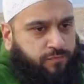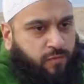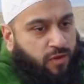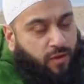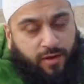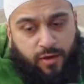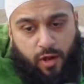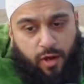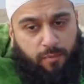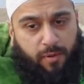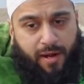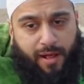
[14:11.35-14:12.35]
Whether I know how
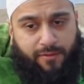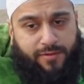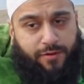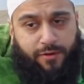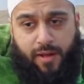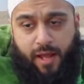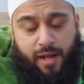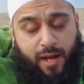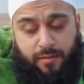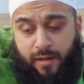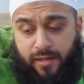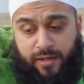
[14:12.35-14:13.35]
to pronounce it or not,
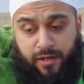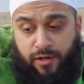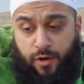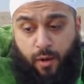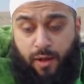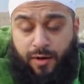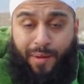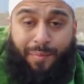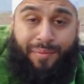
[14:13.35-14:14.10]
I need to know how to